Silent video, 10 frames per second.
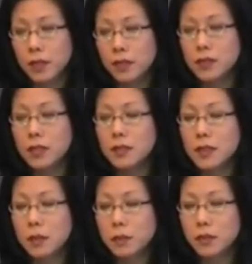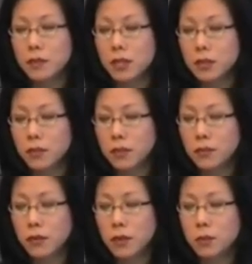here's an example of an
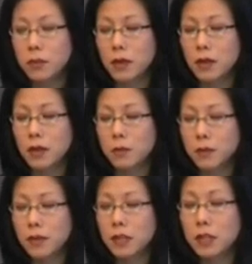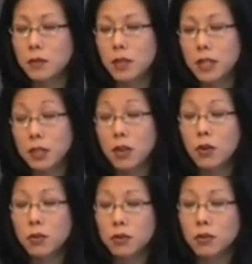interview from uh, with an
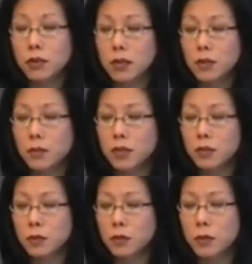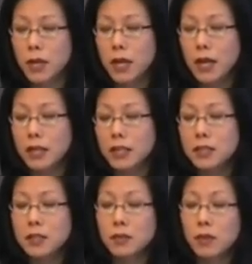encoder in one group, and he
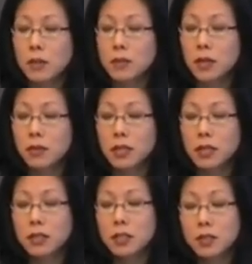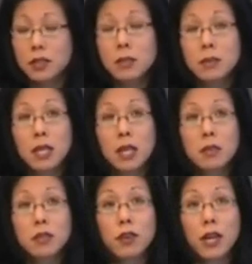describes how he initially became
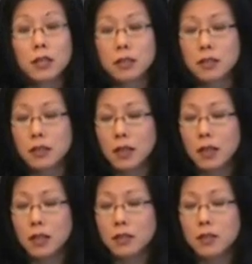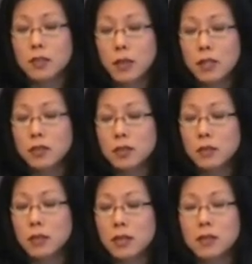attracted to the
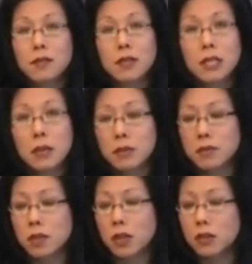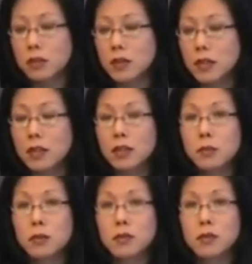specialty because of the depth of knowledge that he
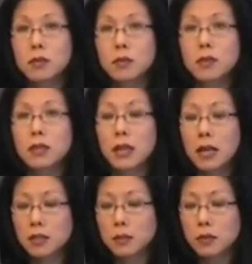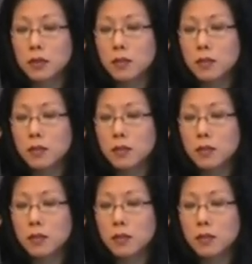could pursue within an expert